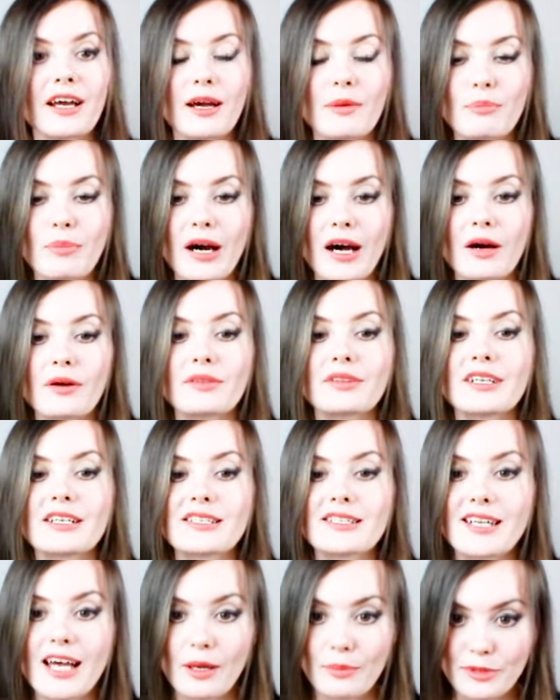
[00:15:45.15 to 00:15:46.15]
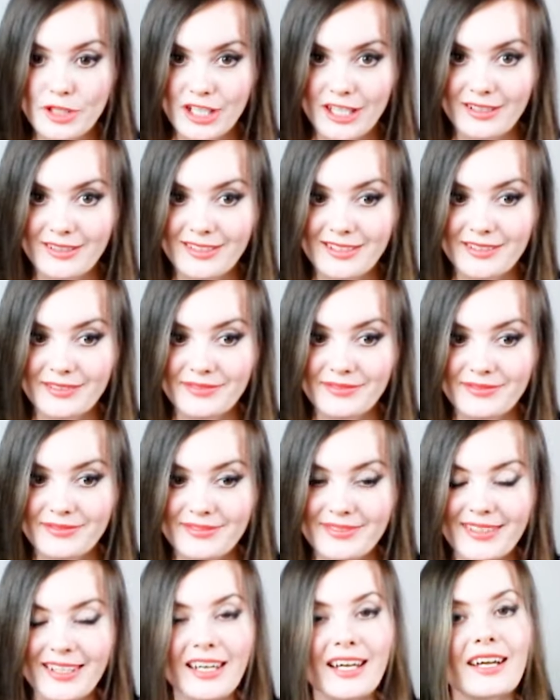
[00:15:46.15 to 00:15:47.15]
about the subject.
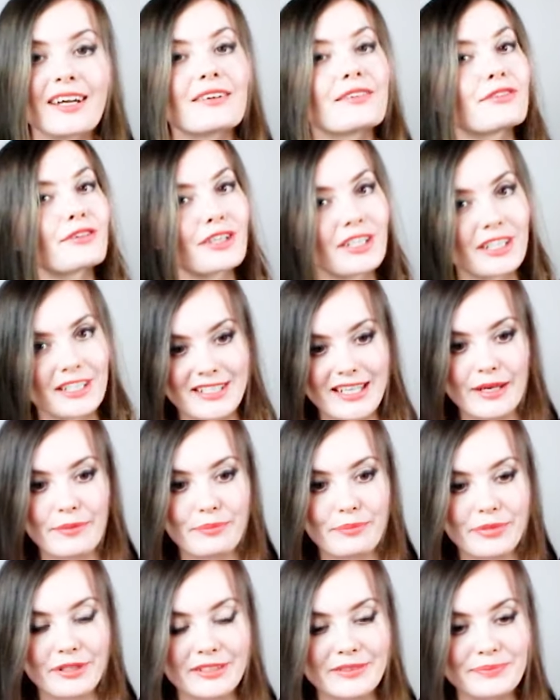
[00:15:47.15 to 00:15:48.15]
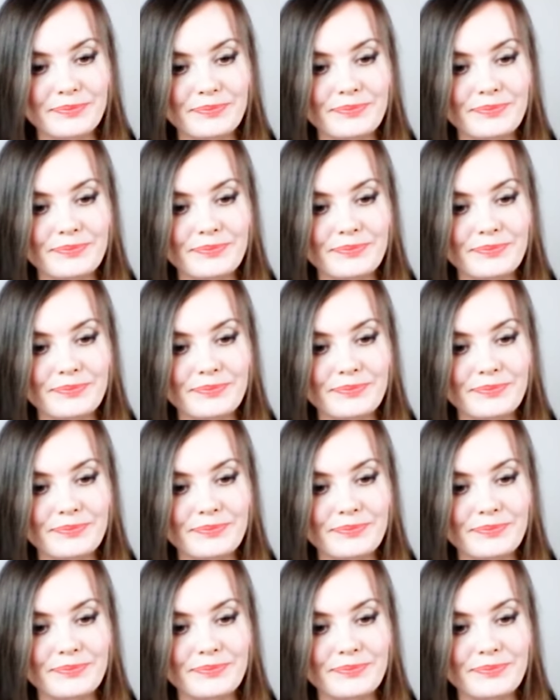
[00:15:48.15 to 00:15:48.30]
For example,